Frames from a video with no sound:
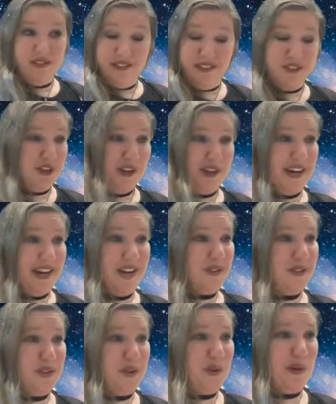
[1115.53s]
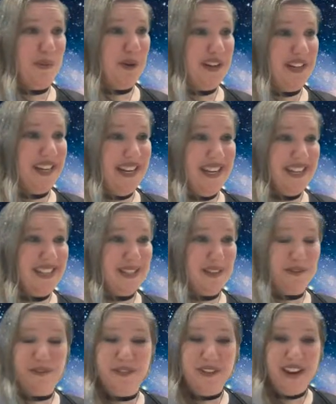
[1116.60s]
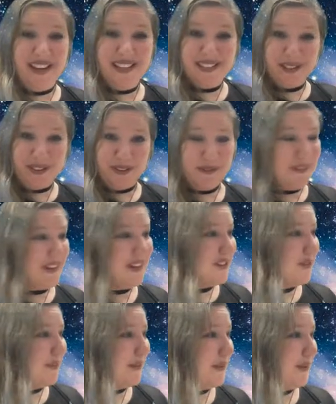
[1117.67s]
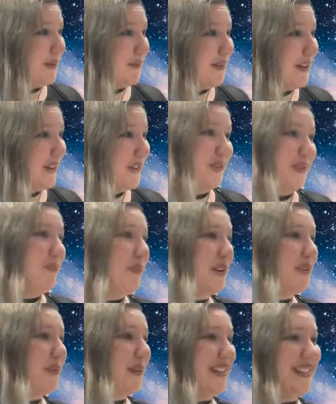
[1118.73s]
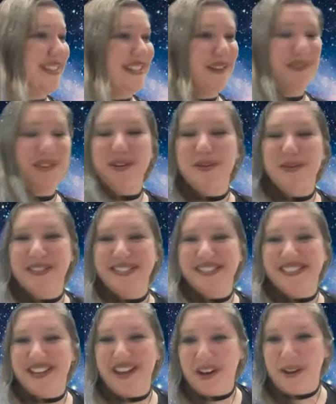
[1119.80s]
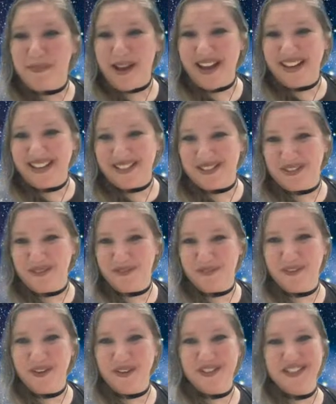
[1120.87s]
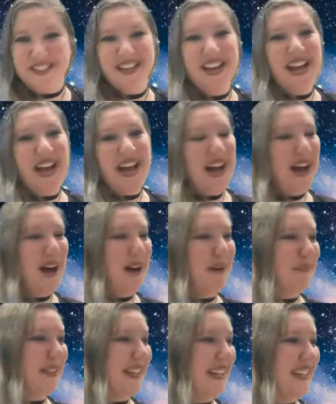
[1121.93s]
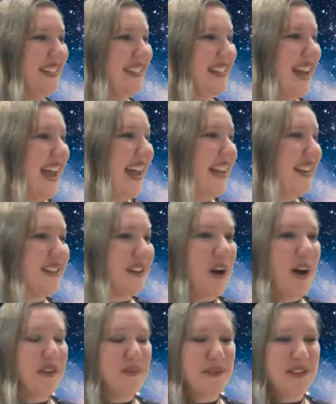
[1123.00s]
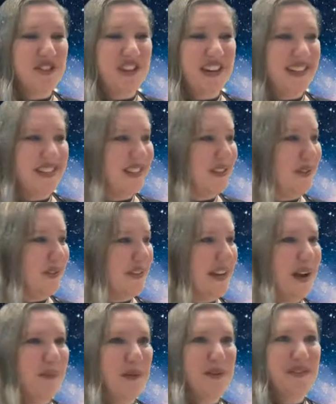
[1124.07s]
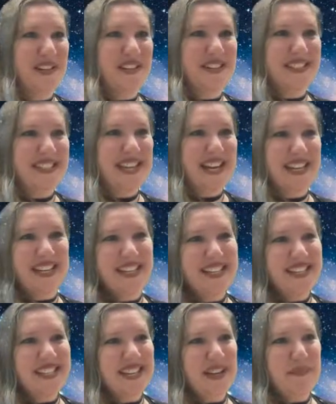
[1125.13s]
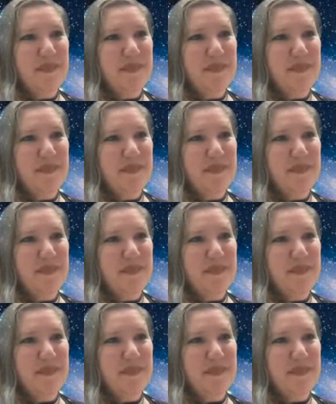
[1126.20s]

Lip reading: Looking at the scoreboard again, it's a fight to the finish between Maelstrom 127, who has snuck back into first place, and Cosmic Chances, who's now moved into second.